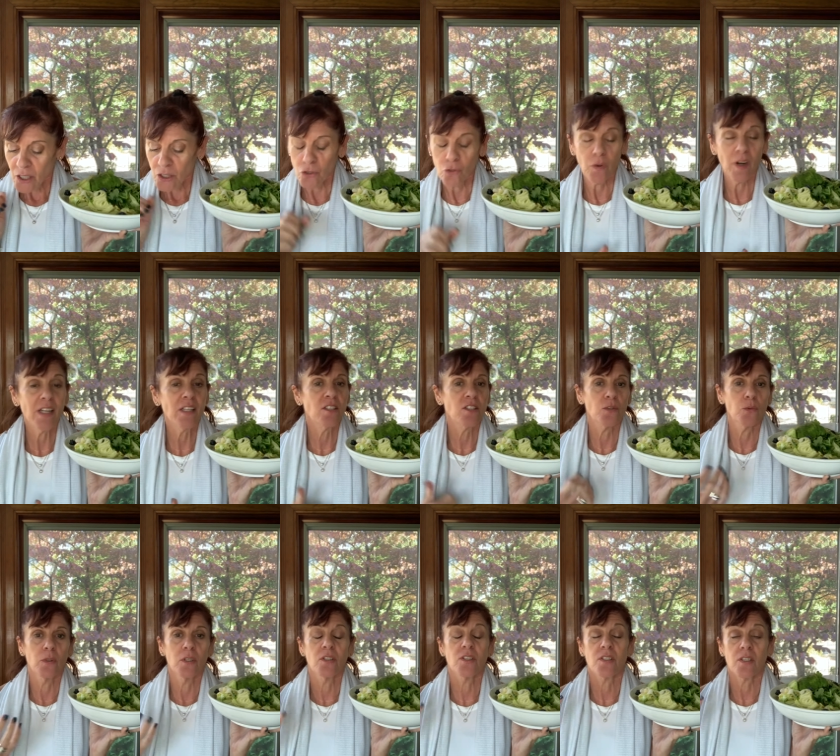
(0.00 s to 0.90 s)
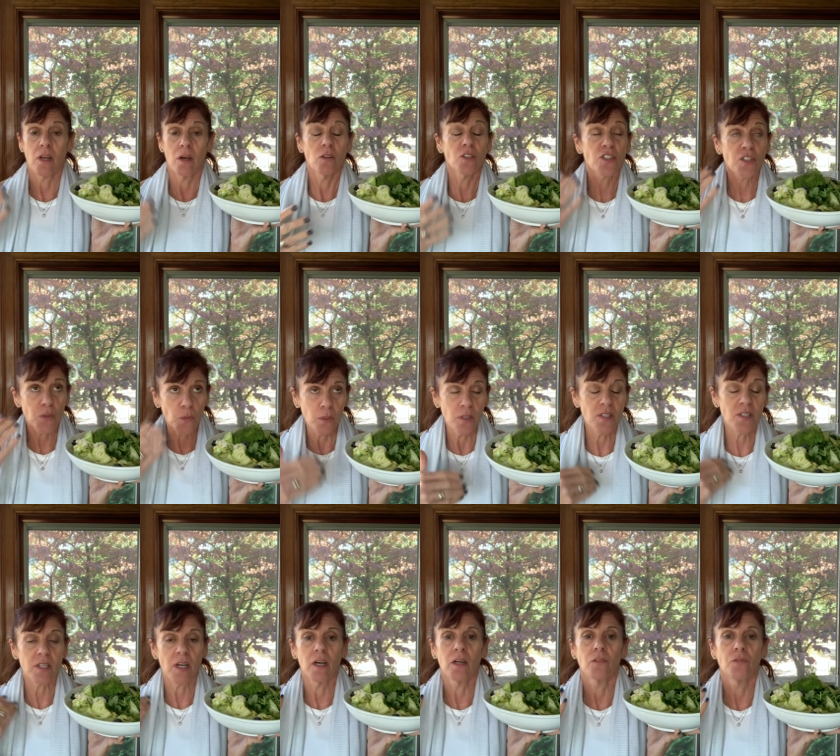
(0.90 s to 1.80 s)
Great source, source
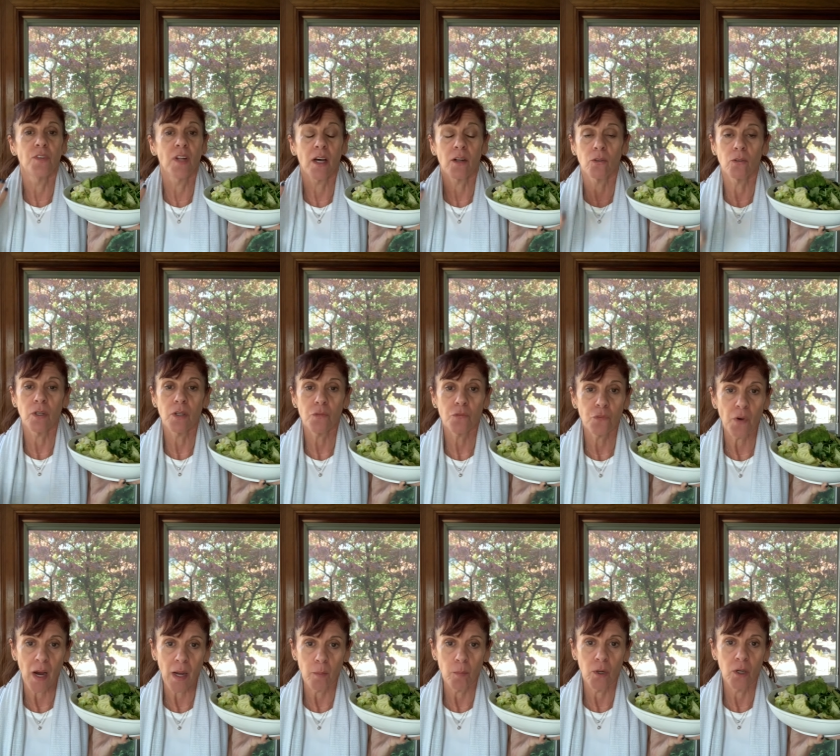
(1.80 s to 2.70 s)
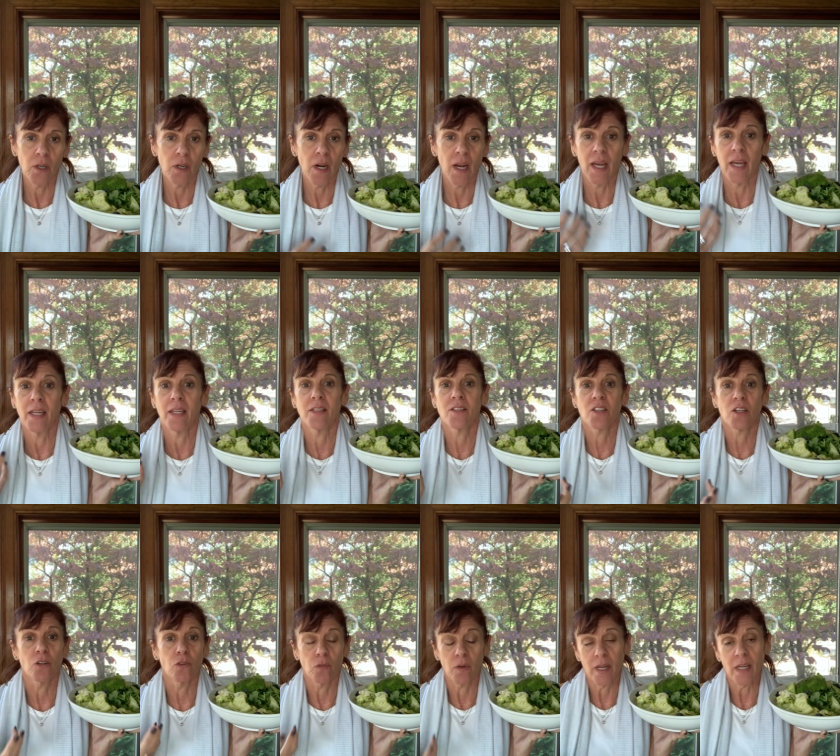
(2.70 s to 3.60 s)
of not only fiber, and it's a
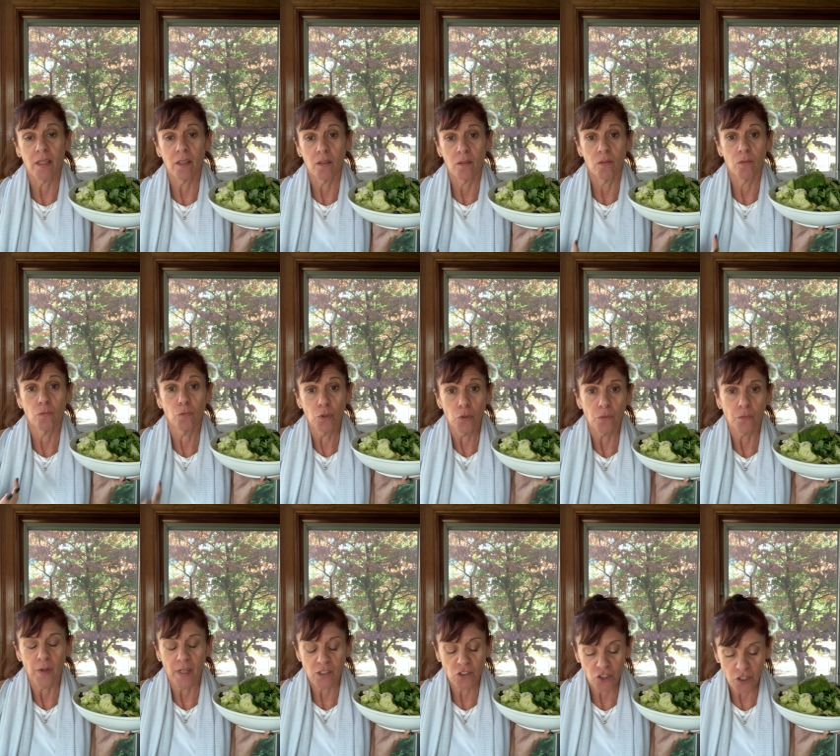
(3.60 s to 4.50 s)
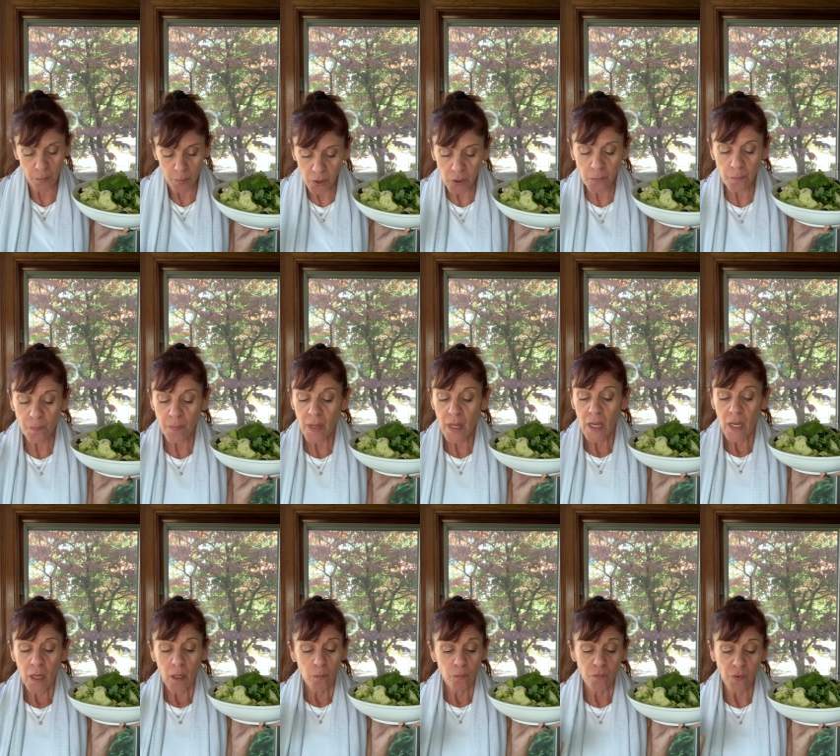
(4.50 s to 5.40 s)
great root vegetable,
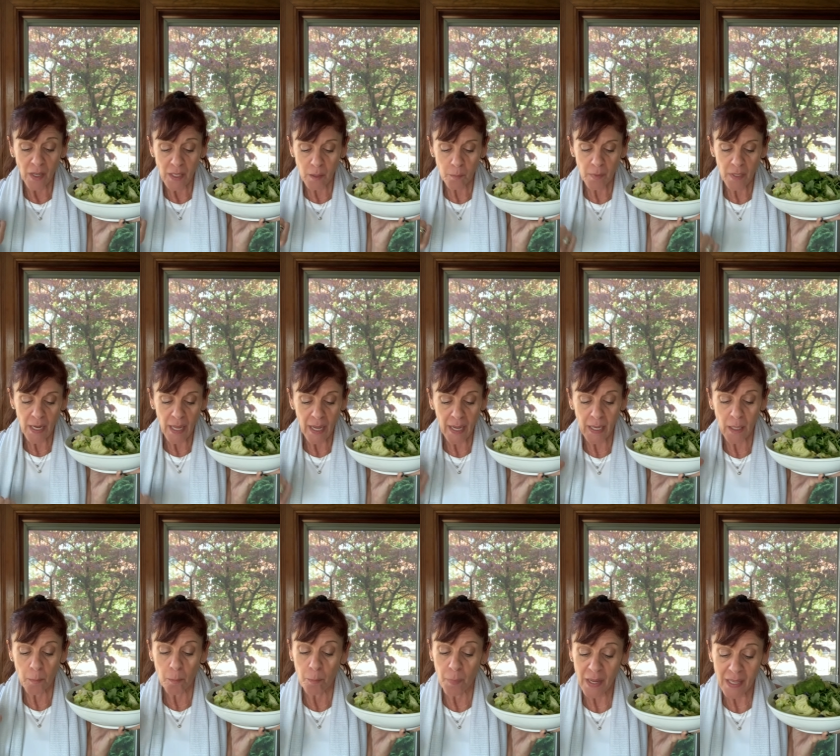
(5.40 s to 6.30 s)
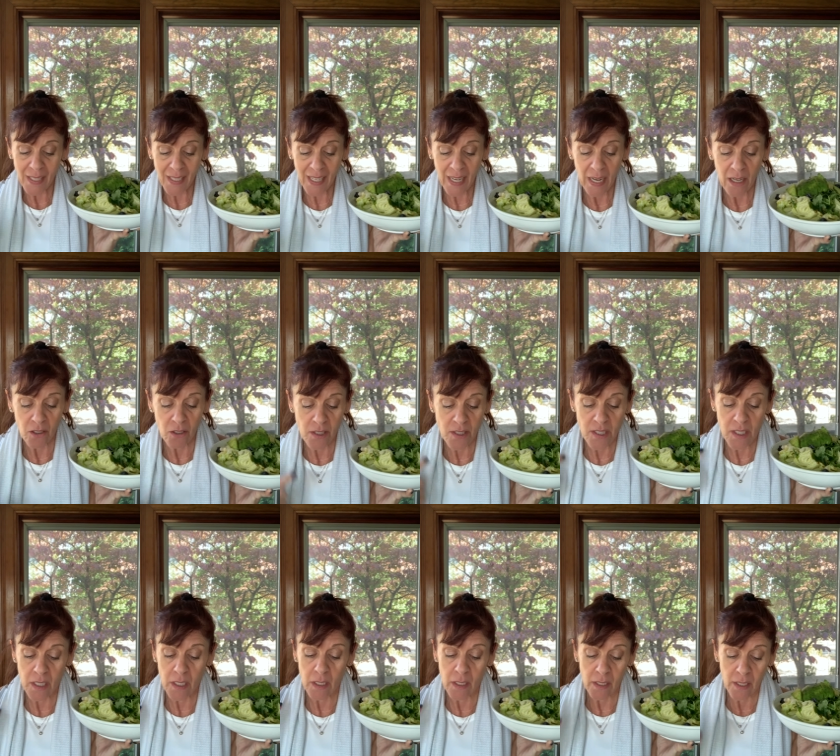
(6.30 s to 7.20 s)
vitamin A, beta
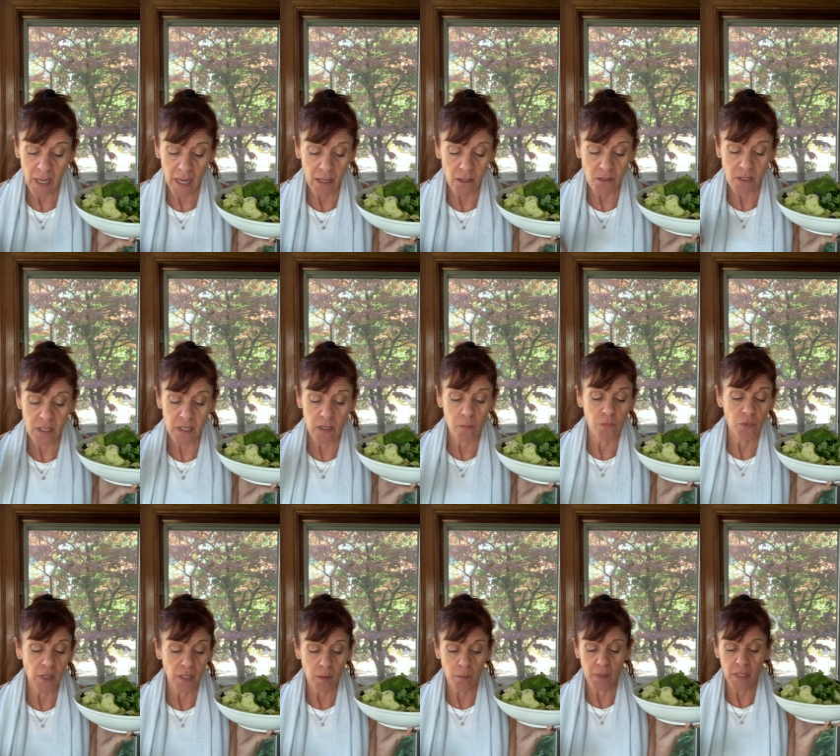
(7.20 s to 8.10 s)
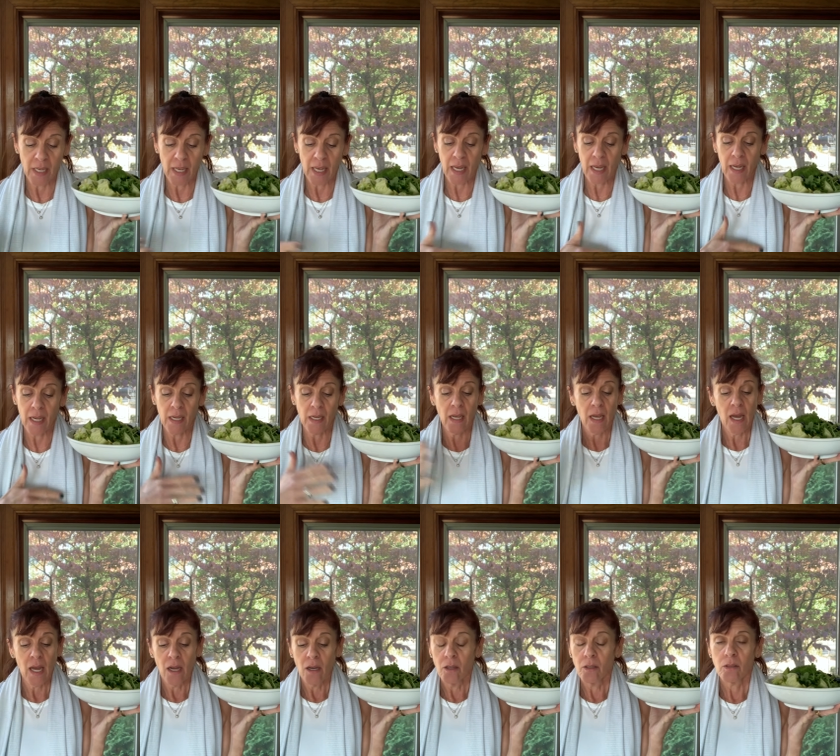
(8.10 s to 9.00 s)
carotene, calcium, vitamin K,
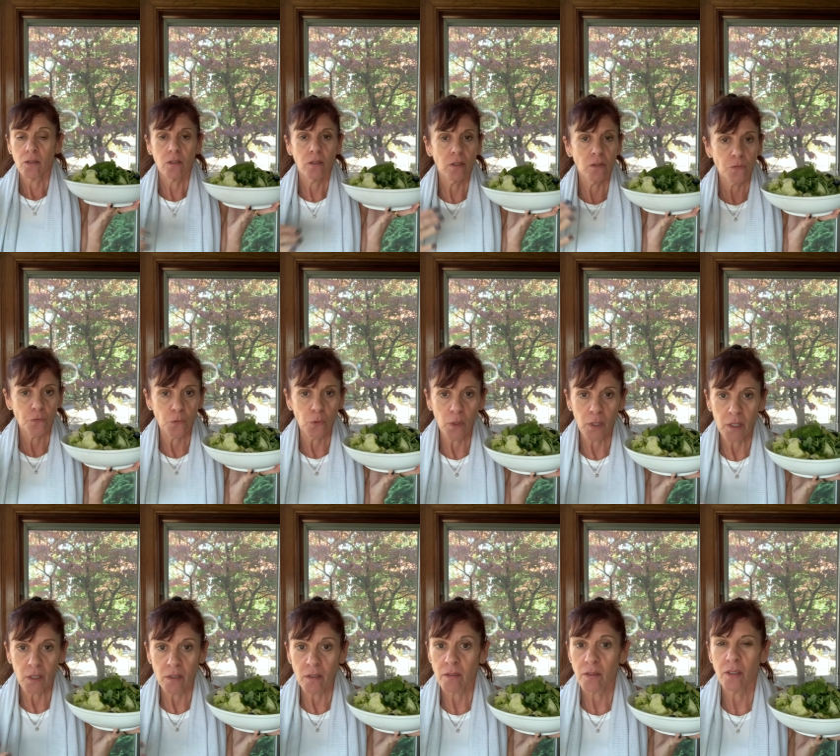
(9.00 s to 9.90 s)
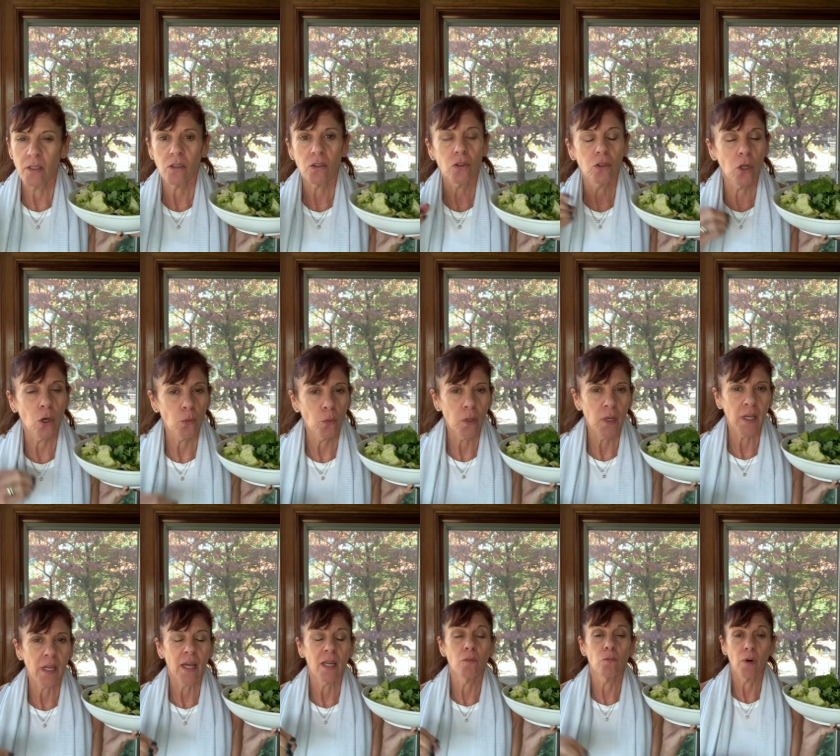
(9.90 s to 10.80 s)
good for lowering
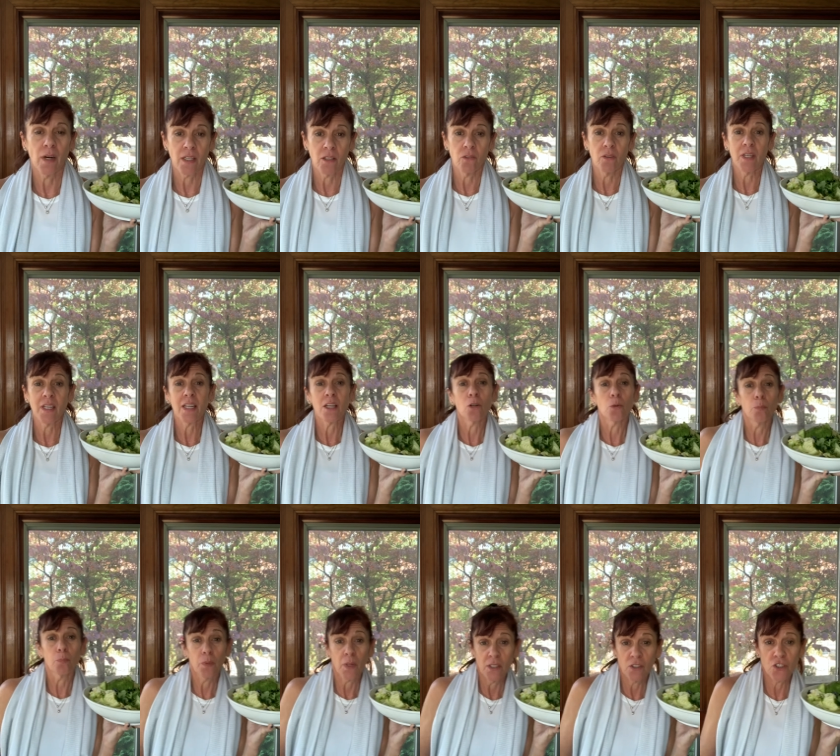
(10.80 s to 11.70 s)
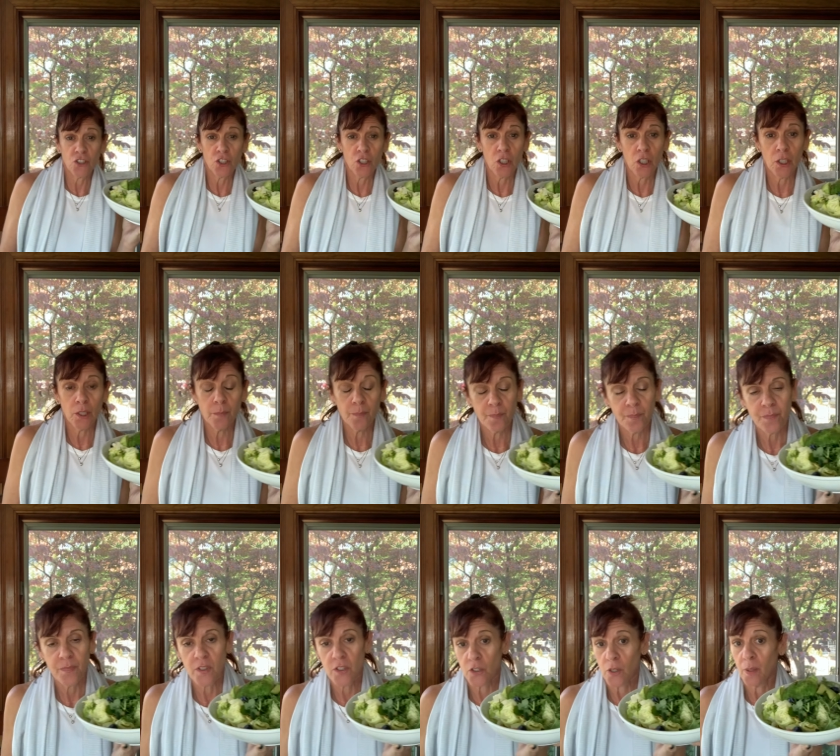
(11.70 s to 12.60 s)
and regulating your blood sugar.
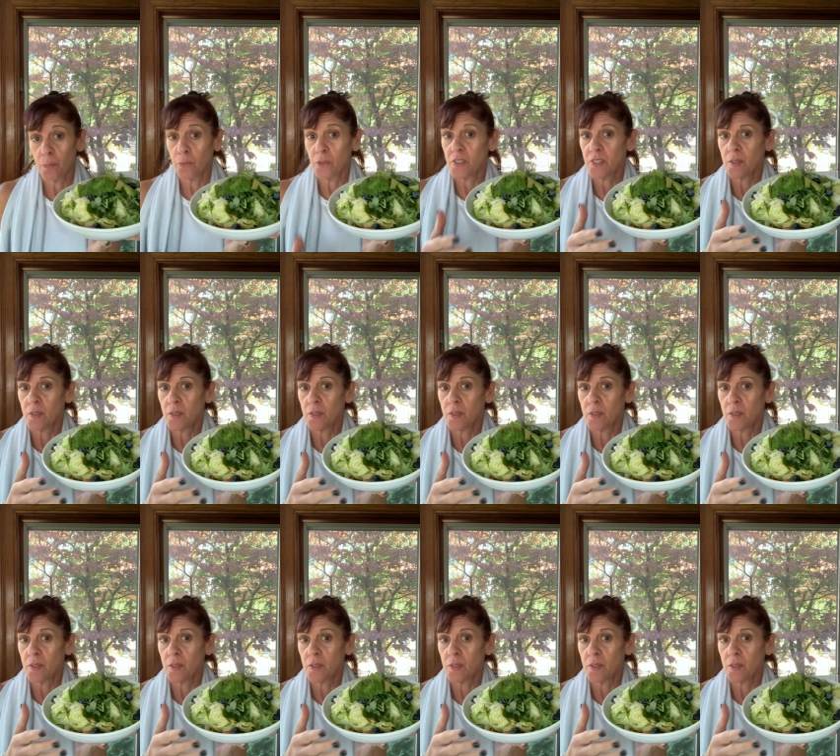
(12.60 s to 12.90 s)
So I put